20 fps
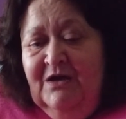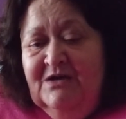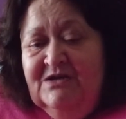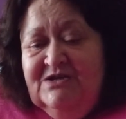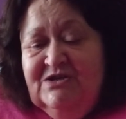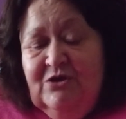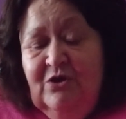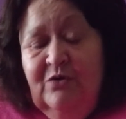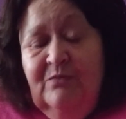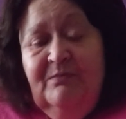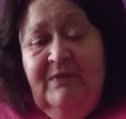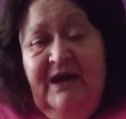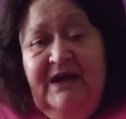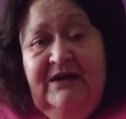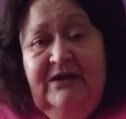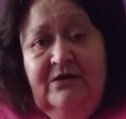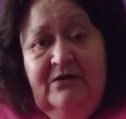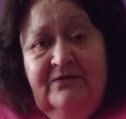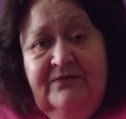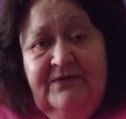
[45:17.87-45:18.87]
So my
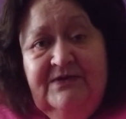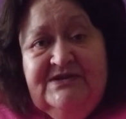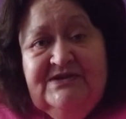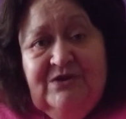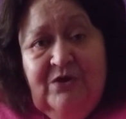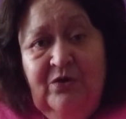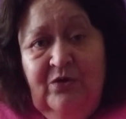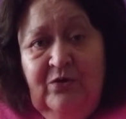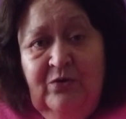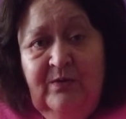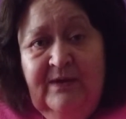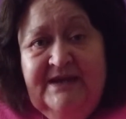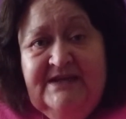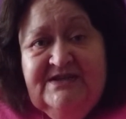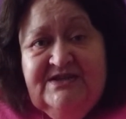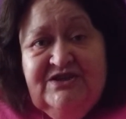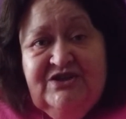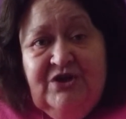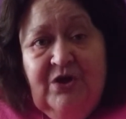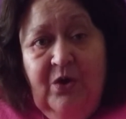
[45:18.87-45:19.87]
love as
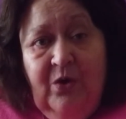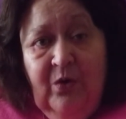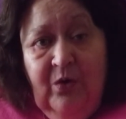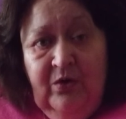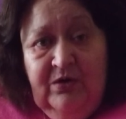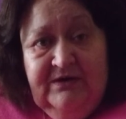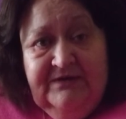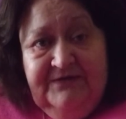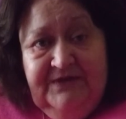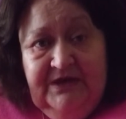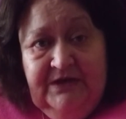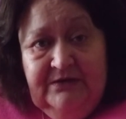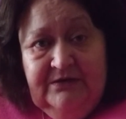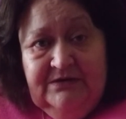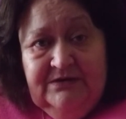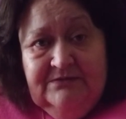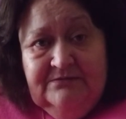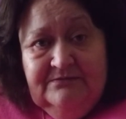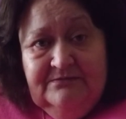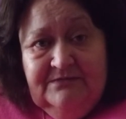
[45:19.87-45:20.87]
always to all of you.
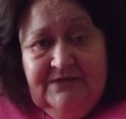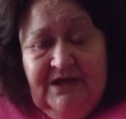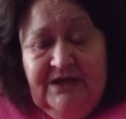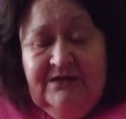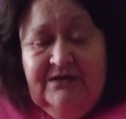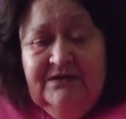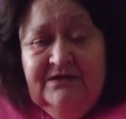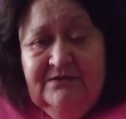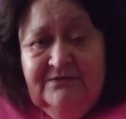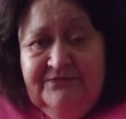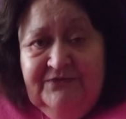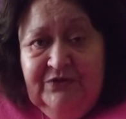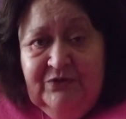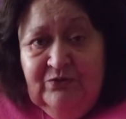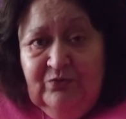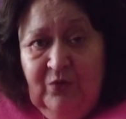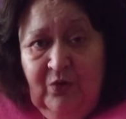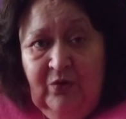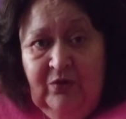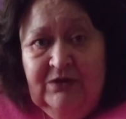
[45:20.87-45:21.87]
I love
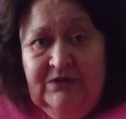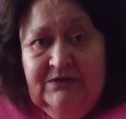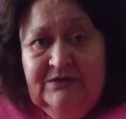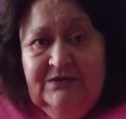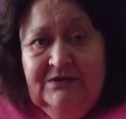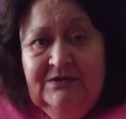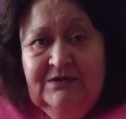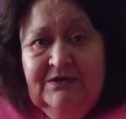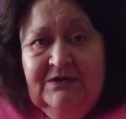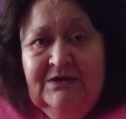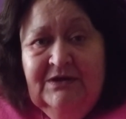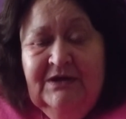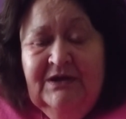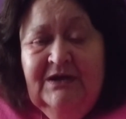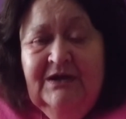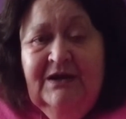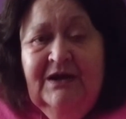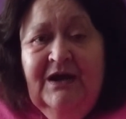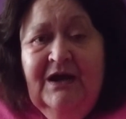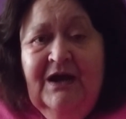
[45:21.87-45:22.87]
you all,
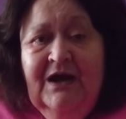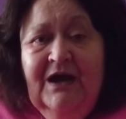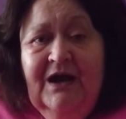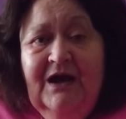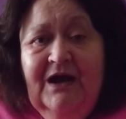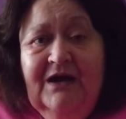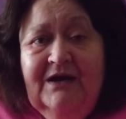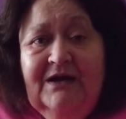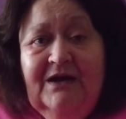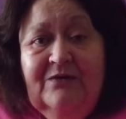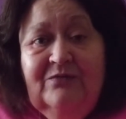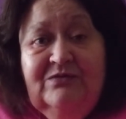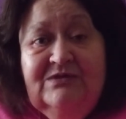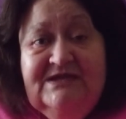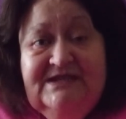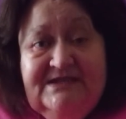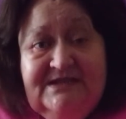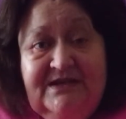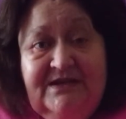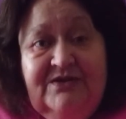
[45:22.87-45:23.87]
and I will
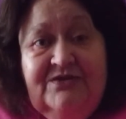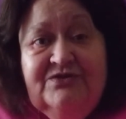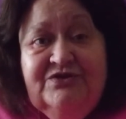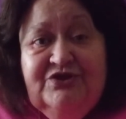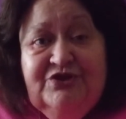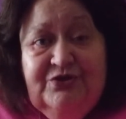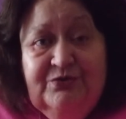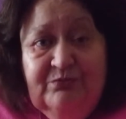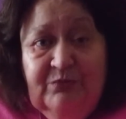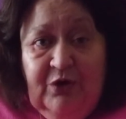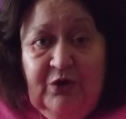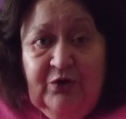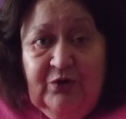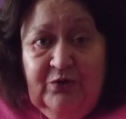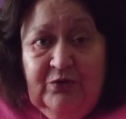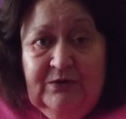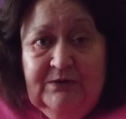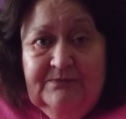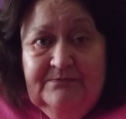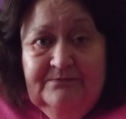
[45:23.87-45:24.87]
see you tomorrow.
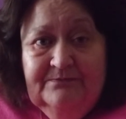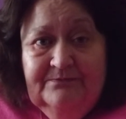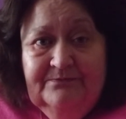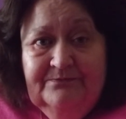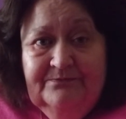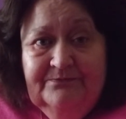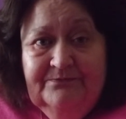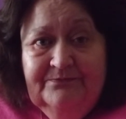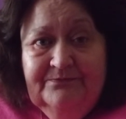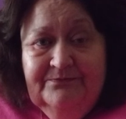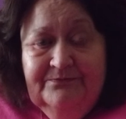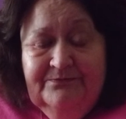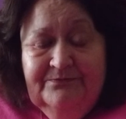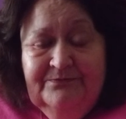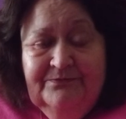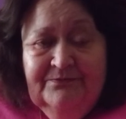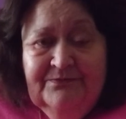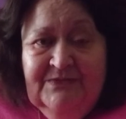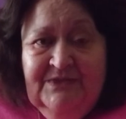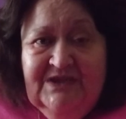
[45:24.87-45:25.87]

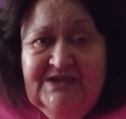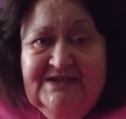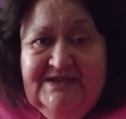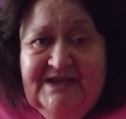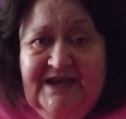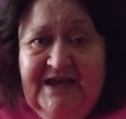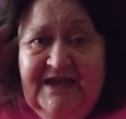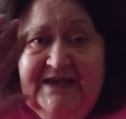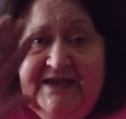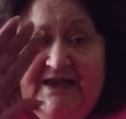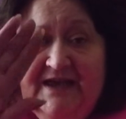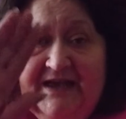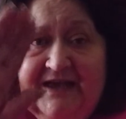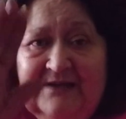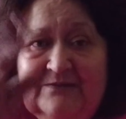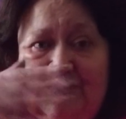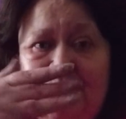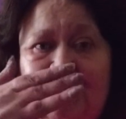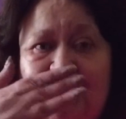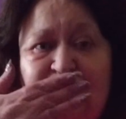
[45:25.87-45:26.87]
Take care.
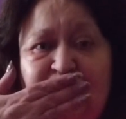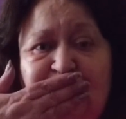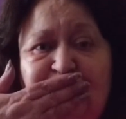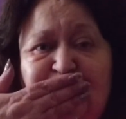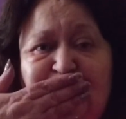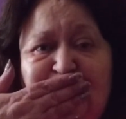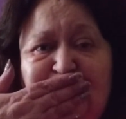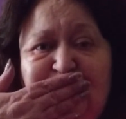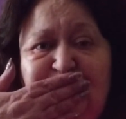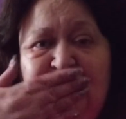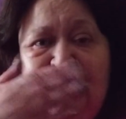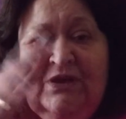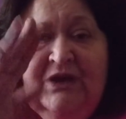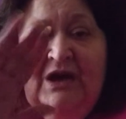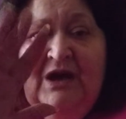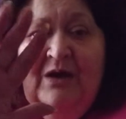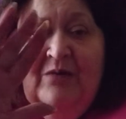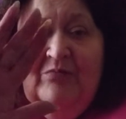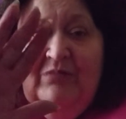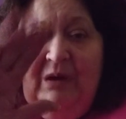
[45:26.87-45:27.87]

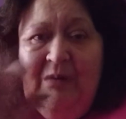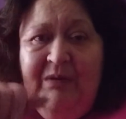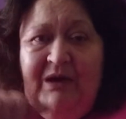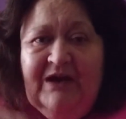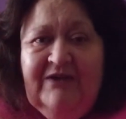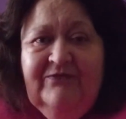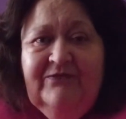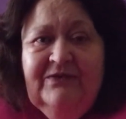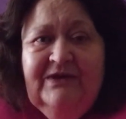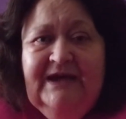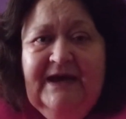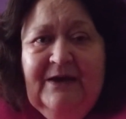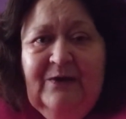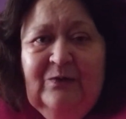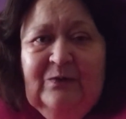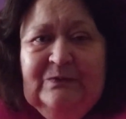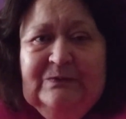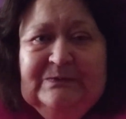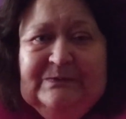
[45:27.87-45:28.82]
Bye-bye for now.